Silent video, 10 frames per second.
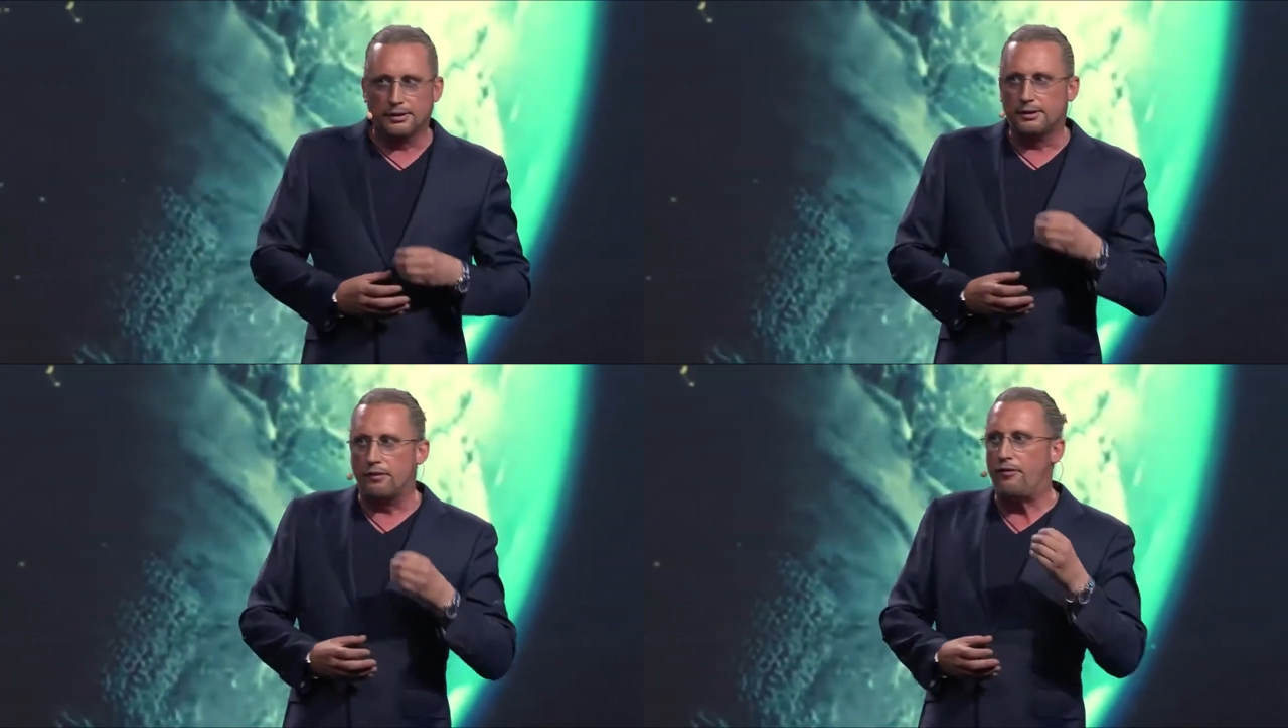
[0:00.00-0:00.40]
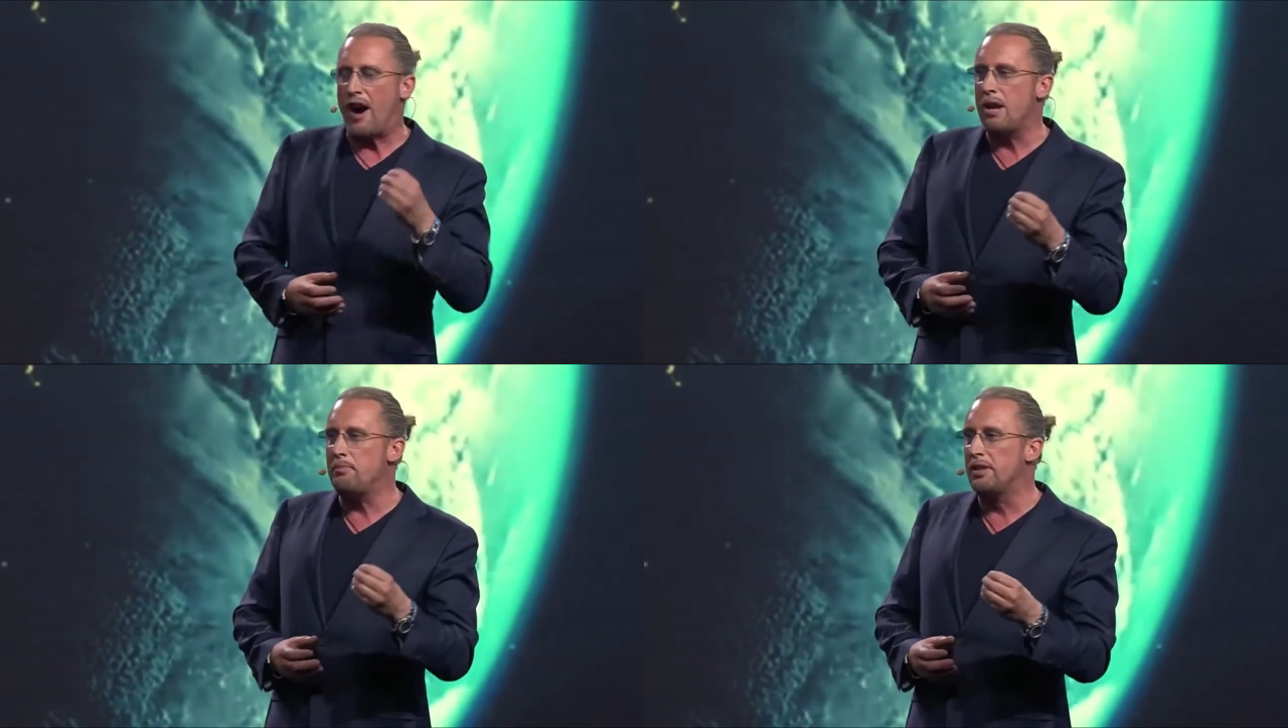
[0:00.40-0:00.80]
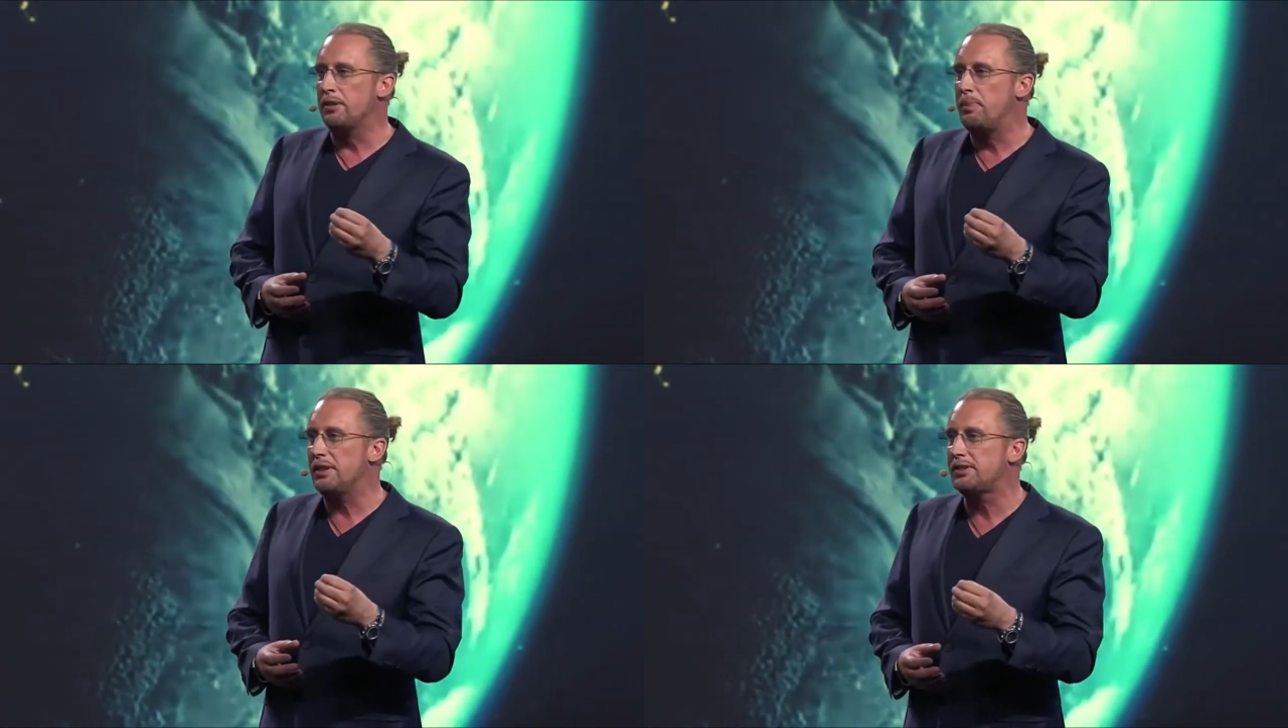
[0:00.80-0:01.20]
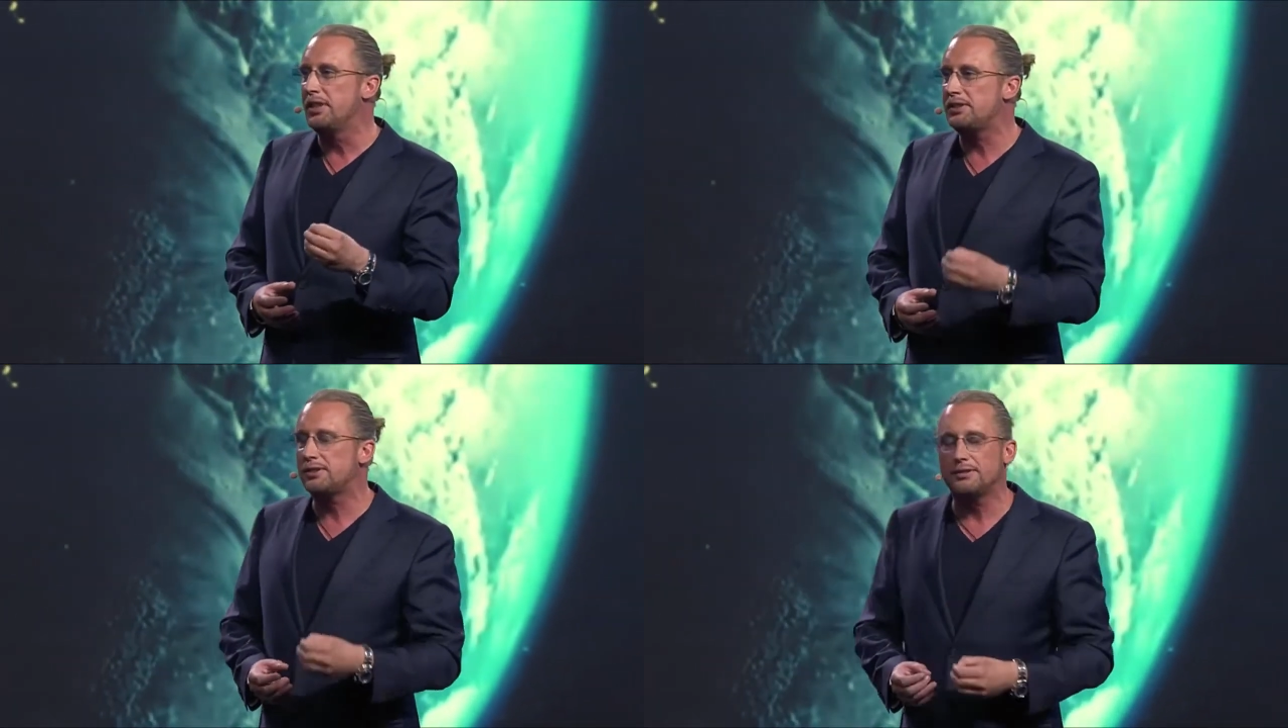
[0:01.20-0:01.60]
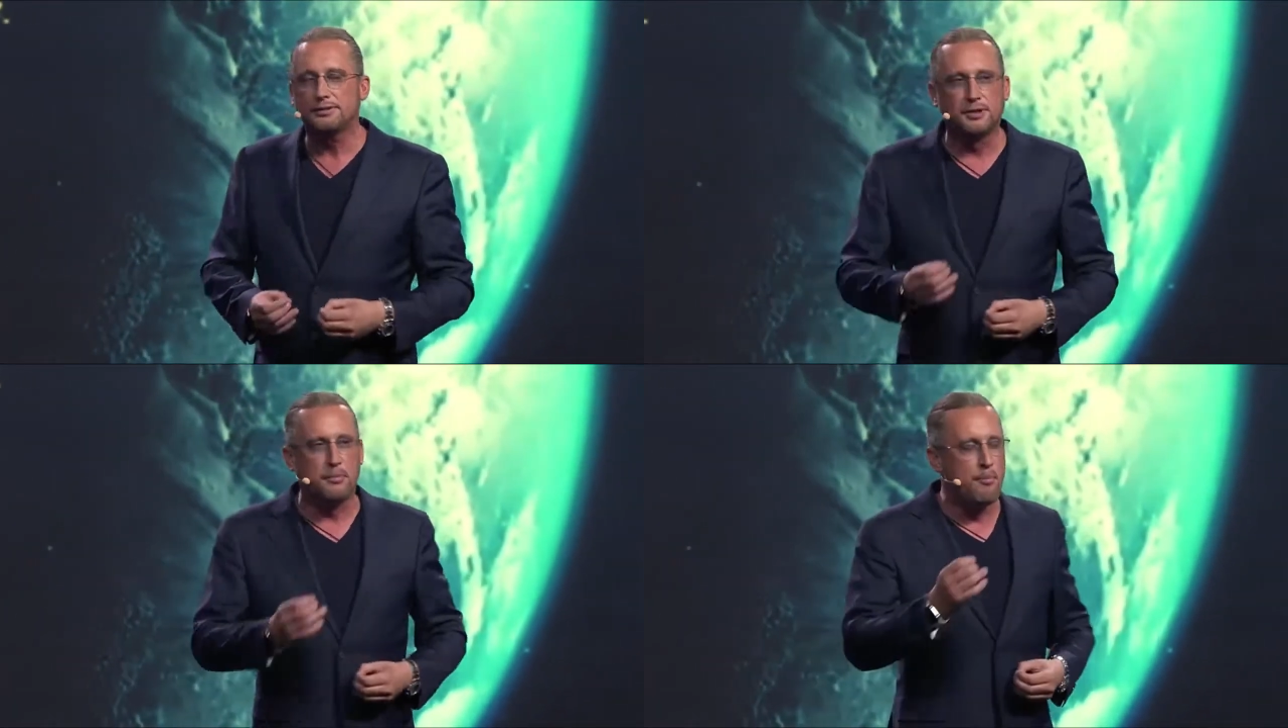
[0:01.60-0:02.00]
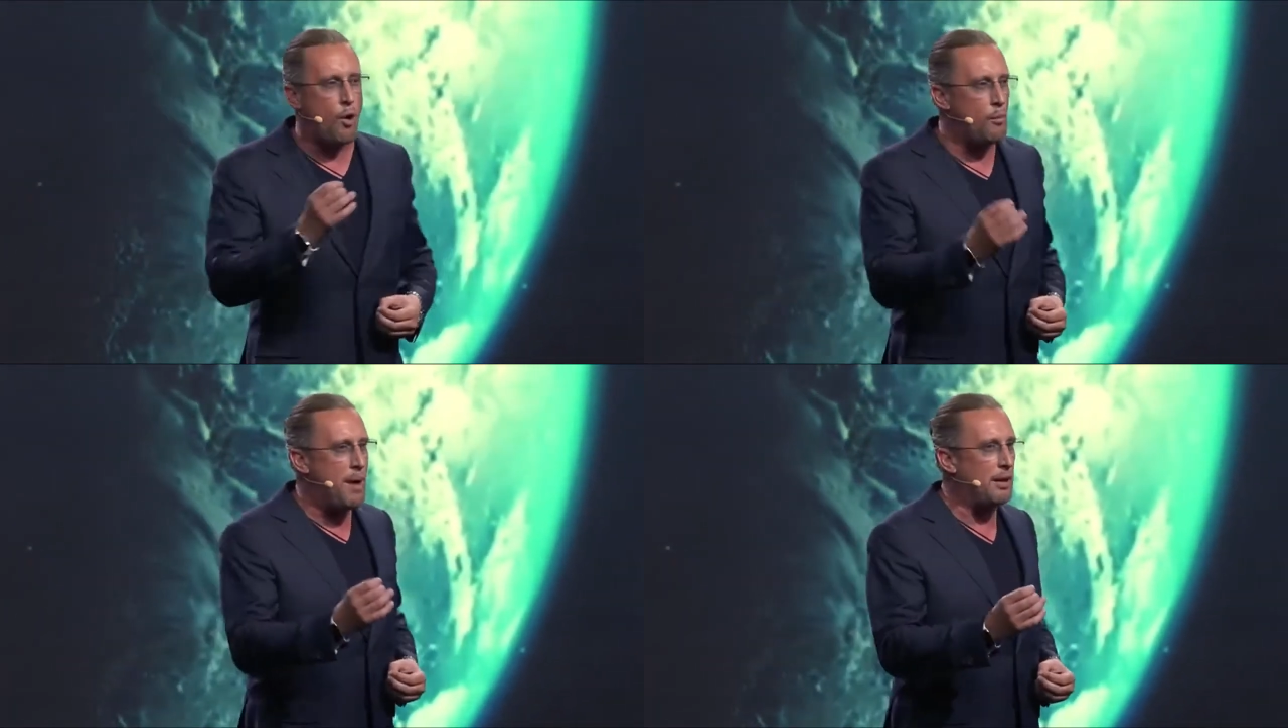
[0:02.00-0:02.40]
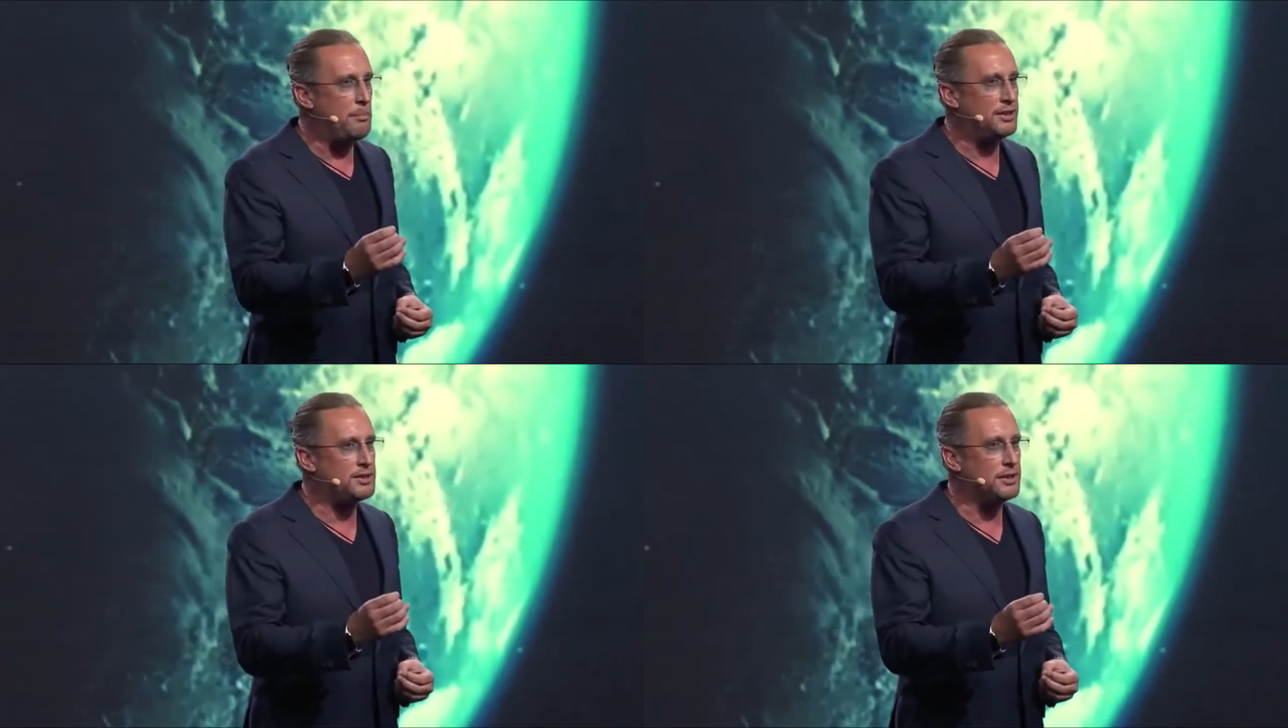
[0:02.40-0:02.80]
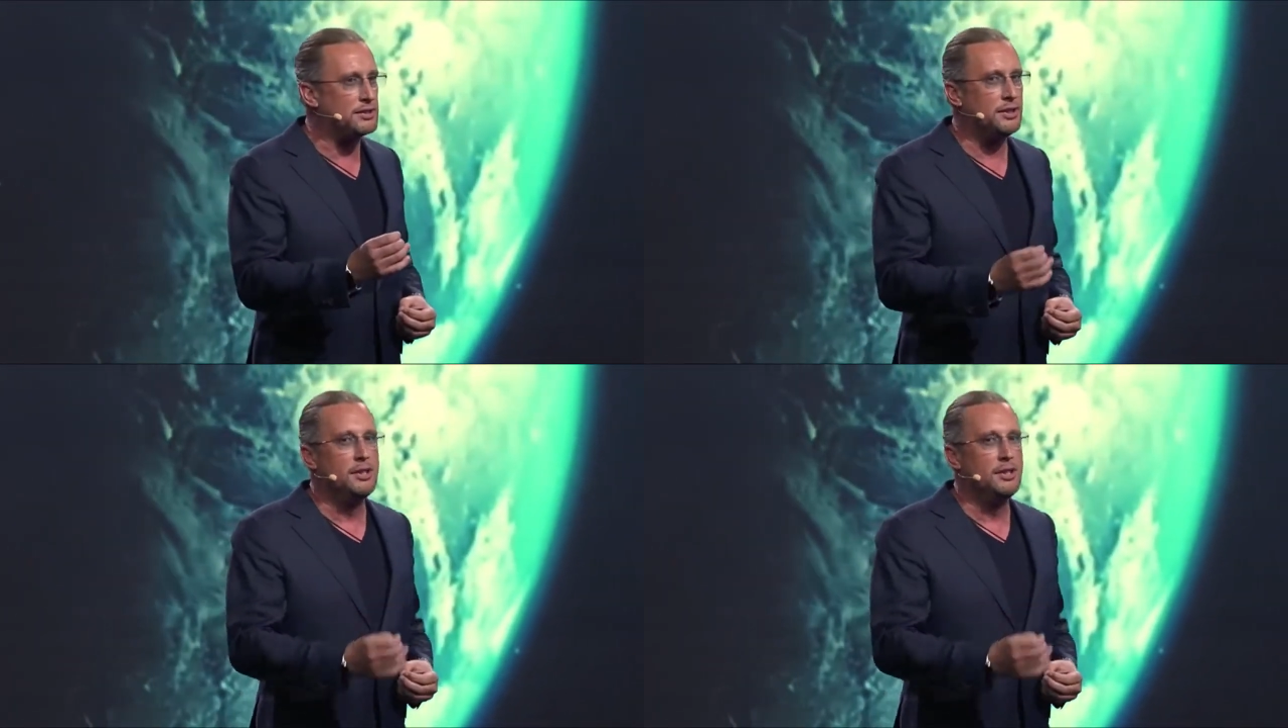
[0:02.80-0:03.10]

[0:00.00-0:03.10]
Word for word: The five minute business, the mobile business,